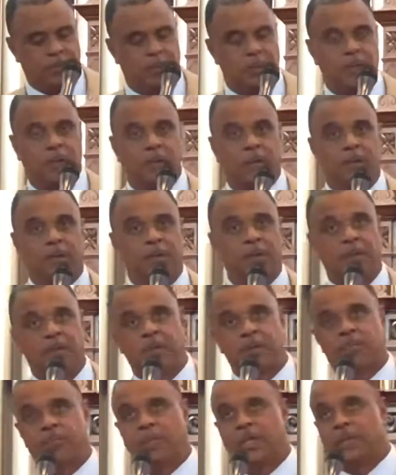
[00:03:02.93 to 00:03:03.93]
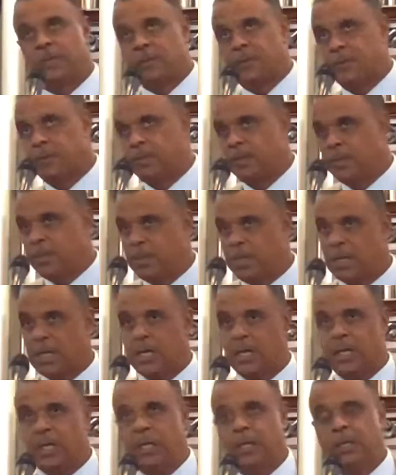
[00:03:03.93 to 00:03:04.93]
Call this message
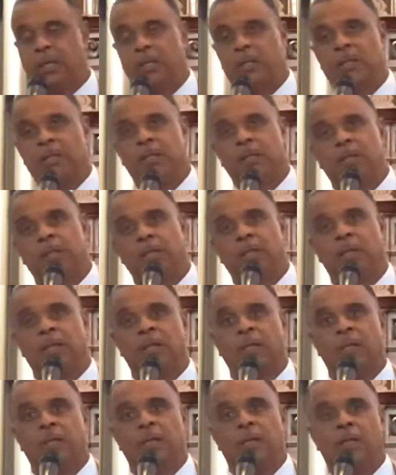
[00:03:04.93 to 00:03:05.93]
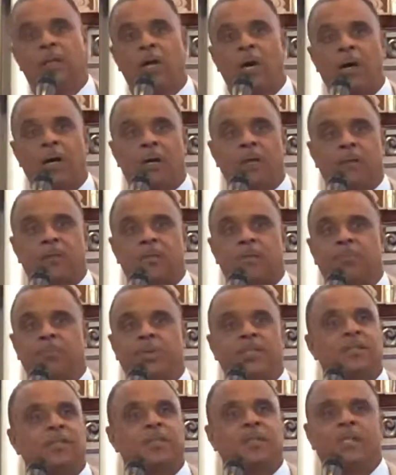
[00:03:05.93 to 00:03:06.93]
today Lost
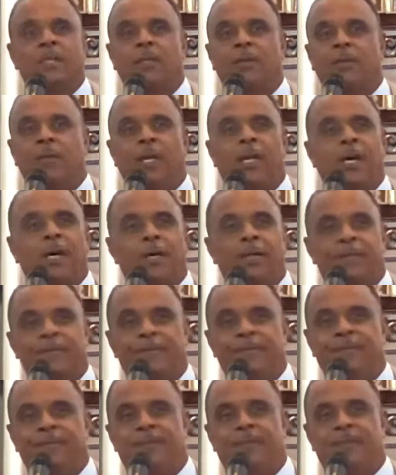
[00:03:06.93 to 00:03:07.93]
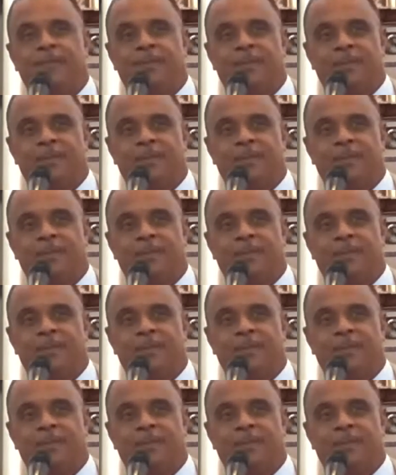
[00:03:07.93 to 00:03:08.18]
but Still Loved.